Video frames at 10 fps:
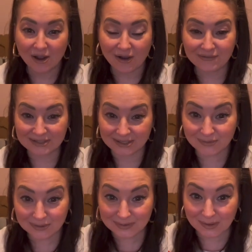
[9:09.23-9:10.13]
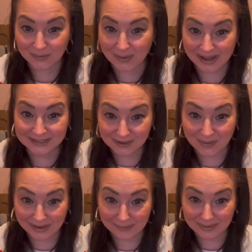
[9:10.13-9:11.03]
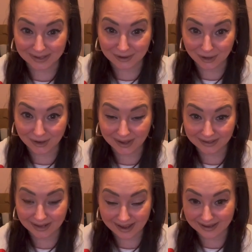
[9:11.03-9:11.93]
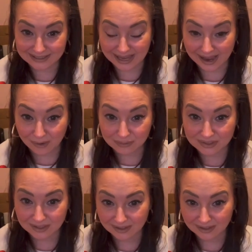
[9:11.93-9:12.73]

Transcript: obviously they would have been on the way to go and get Peter Kurten at his house.